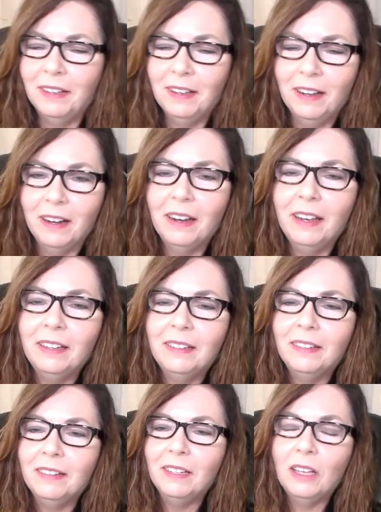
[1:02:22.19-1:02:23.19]
All right.
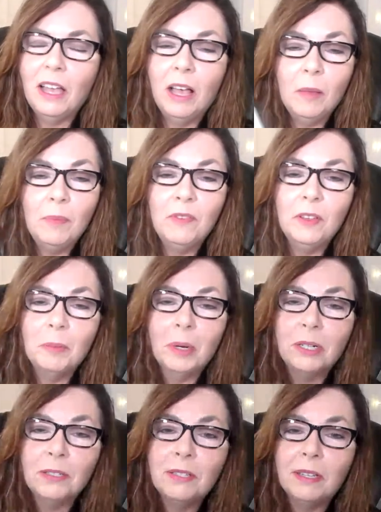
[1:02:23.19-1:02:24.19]
Helpful
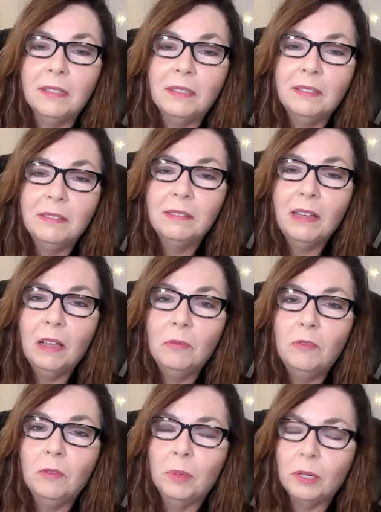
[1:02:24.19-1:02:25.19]
person.
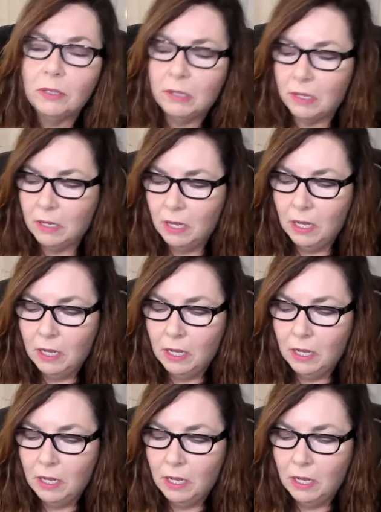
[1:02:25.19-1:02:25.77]
Helpful person.